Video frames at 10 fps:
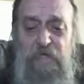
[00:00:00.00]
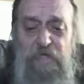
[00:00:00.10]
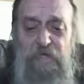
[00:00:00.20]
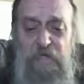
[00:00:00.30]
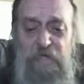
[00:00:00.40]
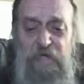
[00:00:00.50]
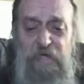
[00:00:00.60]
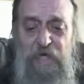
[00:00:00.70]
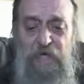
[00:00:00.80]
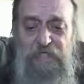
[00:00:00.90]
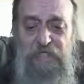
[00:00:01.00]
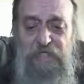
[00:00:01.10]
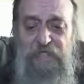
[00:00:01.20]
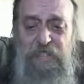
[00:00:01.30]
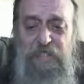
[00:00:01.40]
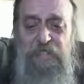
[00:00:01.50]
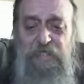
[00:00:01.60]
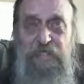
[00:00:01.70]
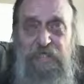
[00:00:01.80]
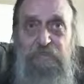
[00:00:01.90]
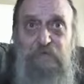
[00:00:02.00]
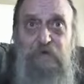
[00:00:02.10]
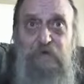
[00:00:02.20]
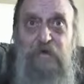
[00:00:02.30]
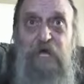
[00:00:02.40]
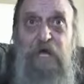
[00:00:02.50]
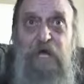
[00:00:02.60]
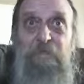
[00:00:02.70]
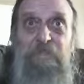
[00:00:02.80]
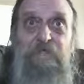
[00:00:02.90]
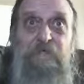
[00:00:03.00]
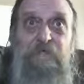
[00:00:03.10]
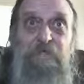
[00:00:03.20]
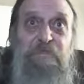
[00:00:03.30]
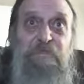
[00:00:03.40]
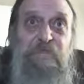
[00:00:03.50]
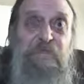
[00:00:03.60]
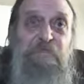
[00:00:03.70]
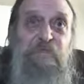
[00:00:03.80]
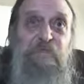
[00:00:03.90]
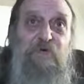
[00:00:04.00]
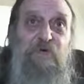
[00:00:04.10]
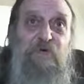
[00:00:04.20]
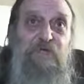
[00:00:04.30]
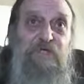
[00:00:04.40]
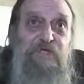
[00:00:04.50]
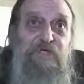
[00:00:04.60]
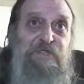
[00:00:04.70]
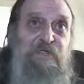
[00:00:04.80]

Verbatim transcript: uh, idea that perhaps there would be more of these?